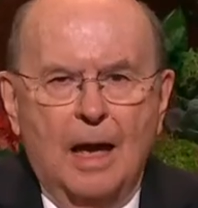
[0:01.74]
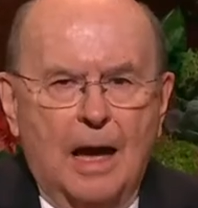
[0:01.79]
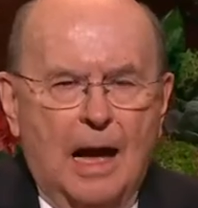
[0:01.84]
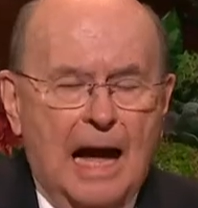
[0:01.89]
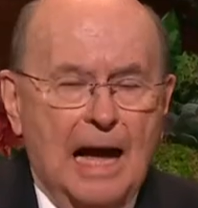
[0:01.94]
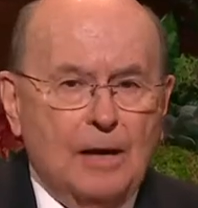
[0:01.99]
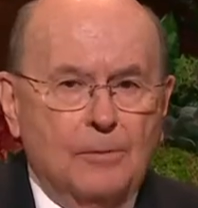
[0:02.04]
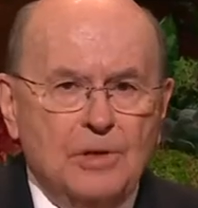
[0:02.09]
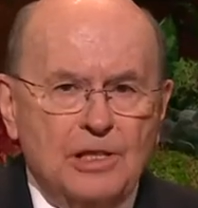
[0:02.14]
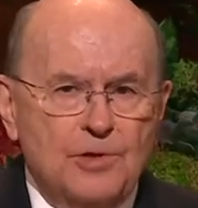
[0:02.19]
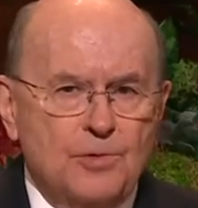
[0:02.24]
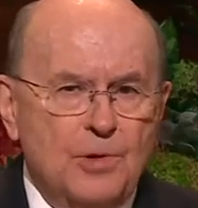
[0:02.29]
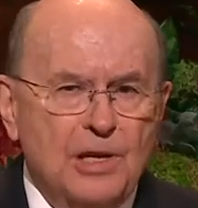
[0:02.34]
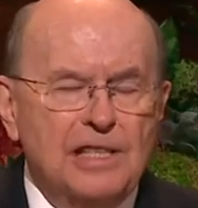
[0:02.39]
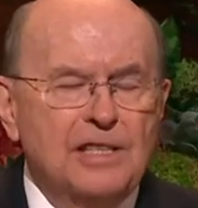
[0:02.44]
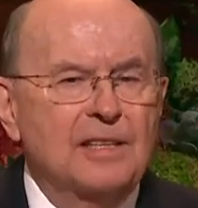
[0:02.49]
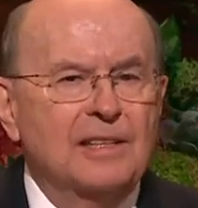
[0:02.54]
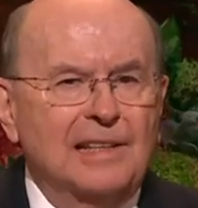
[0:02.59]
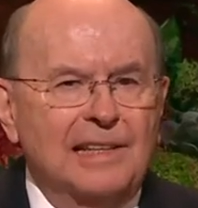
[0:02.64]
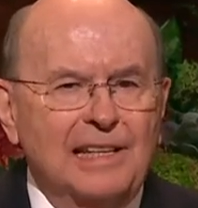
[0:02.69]
I was
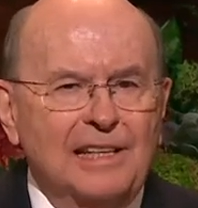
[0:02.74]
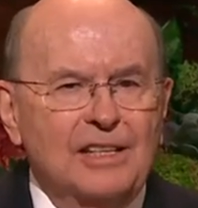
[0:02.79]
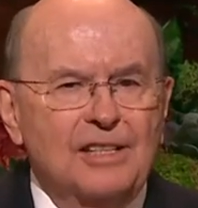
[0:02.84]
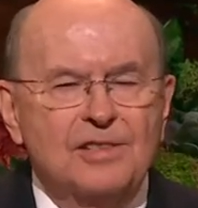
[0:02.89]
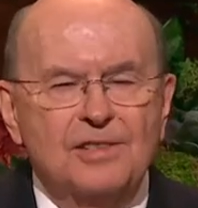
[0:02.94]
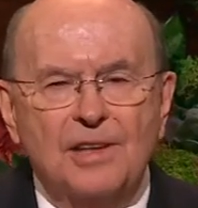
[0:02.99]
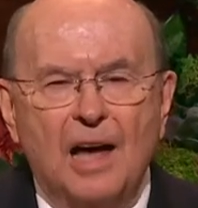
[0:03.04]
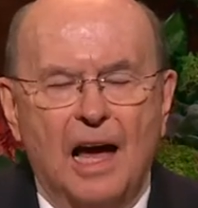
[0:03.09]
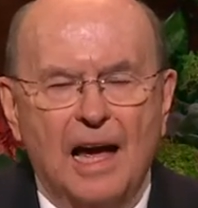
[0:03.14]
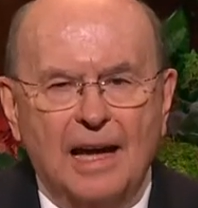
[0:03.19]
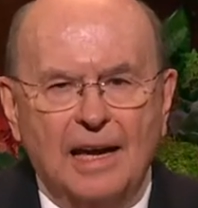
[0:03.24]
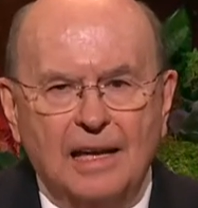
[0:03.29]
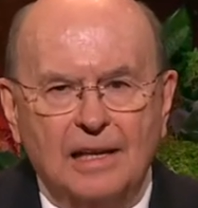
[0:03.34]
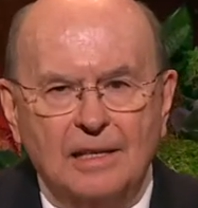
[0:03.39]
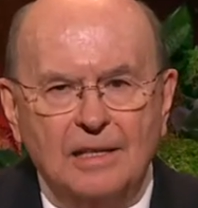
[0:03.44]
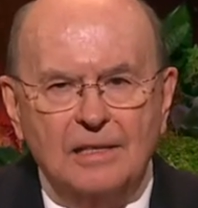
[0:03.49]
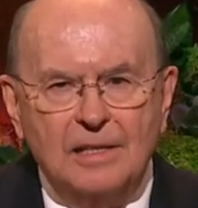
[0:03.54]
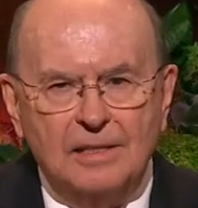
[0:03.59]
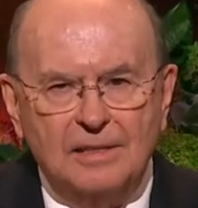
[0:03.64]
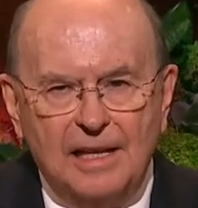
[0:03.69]
recently
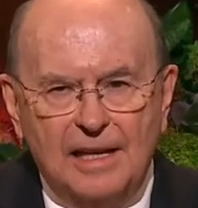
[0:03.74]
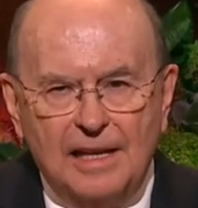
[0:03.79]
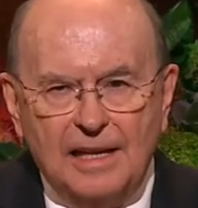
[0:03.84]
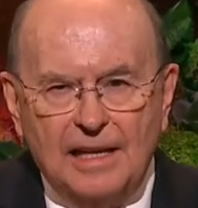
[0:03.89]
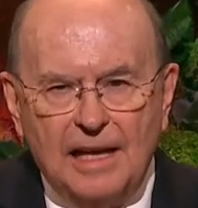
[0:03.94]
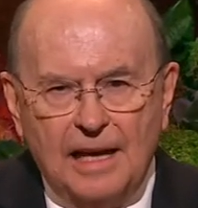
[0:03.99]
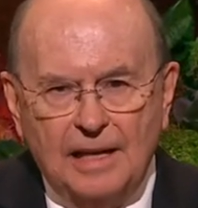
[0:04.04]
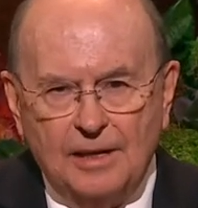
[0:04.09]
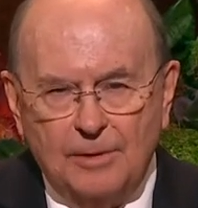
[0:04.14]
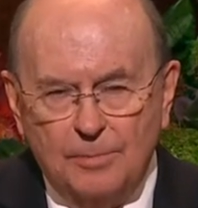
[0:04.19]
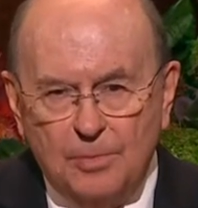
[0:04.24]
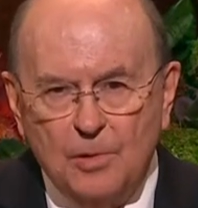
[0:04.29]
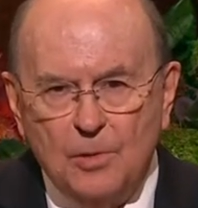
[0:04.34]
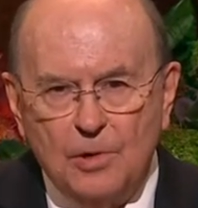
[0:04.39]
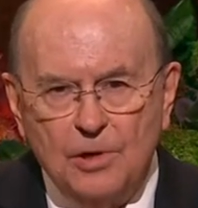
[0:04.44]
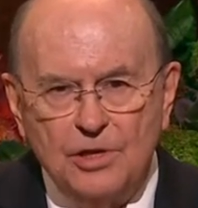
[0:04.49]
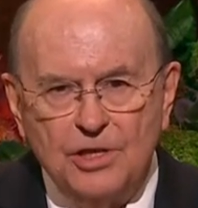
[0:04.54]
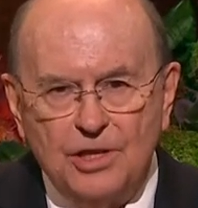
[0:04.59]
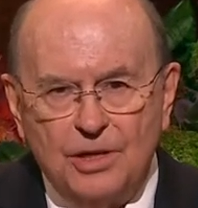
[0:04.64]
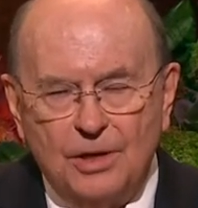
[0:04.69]
assigned to dedicate a
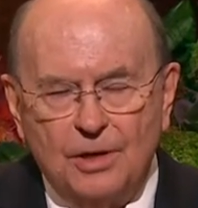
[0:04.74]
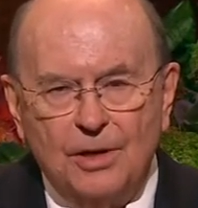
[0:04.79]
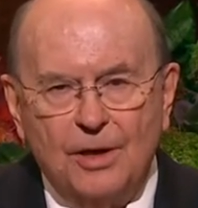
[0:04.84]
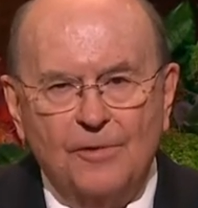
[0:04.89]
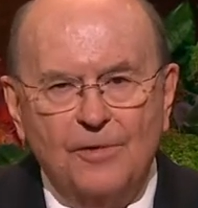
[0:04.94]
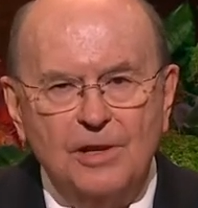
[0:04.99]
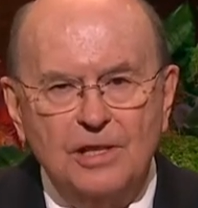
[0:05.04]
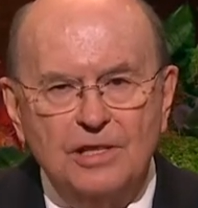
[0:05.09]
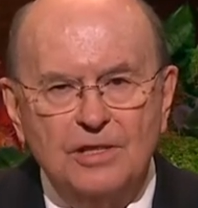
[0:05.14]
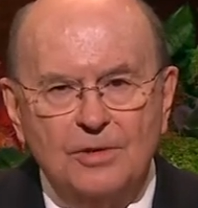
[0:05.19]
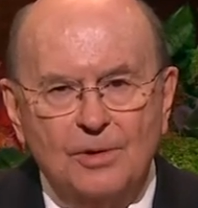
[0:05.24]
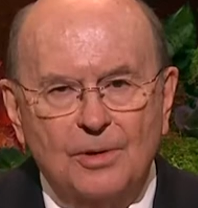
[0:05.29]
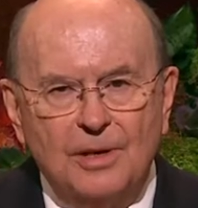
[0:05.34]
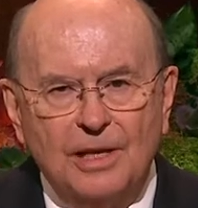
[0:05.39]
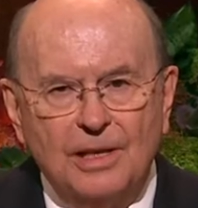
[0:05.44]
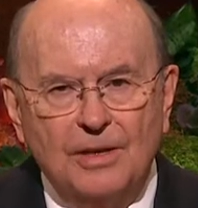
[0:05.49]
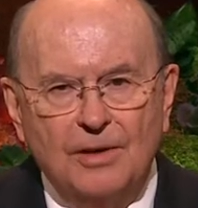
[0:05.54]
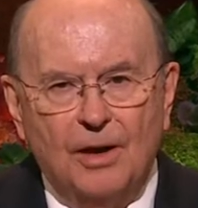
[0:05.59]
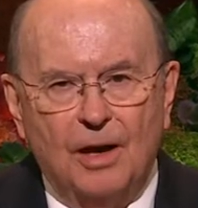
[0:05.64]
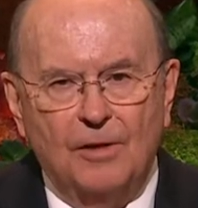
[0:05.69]
portion of
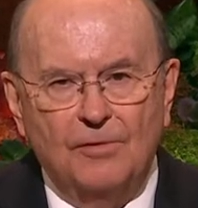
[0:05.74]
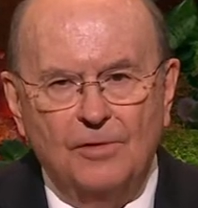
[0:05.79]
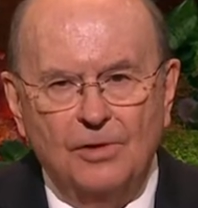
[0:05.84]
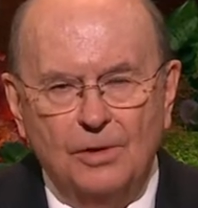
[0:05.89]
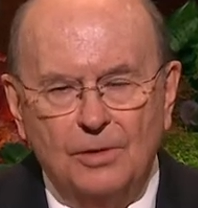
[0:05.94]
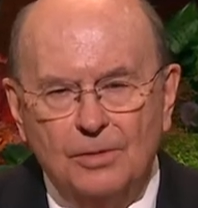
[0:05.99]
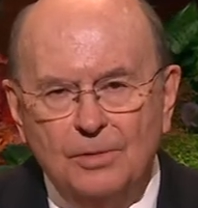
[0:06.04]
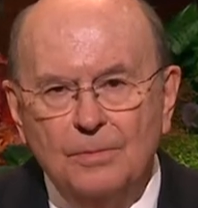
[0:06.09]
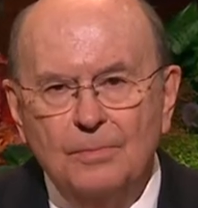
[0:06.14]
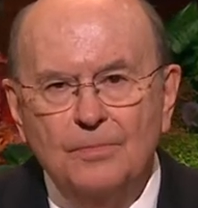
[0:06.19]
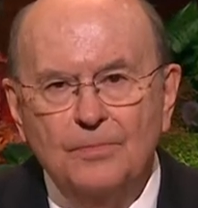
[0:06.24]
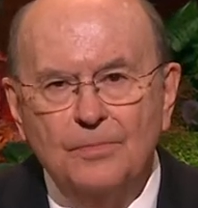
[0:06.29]
historic Nauvoo.